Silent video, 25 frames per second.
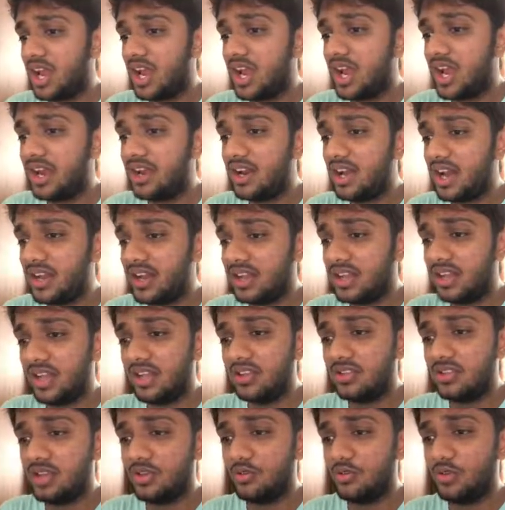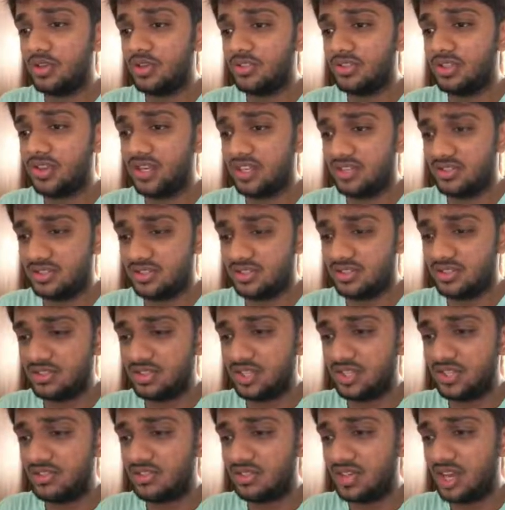and again there was a
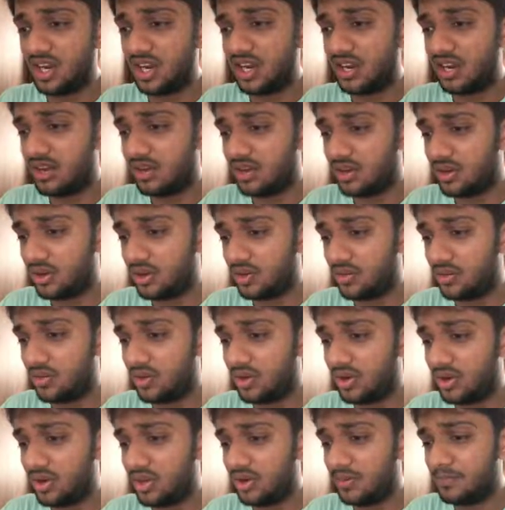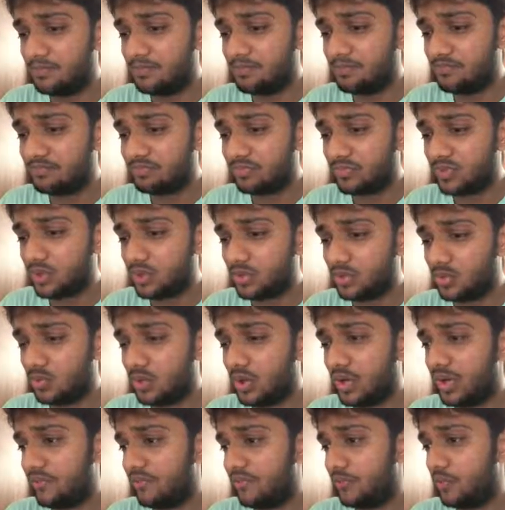resistance at around
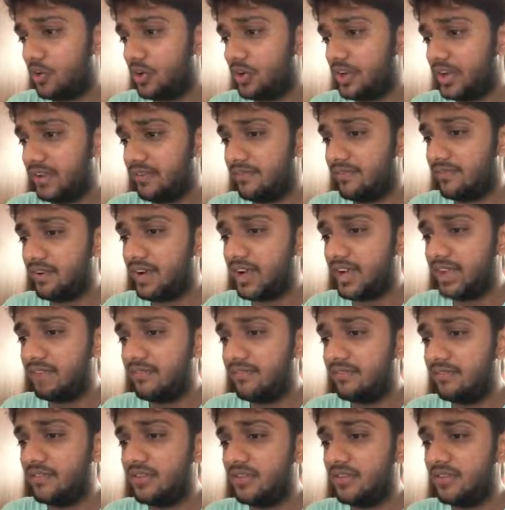145.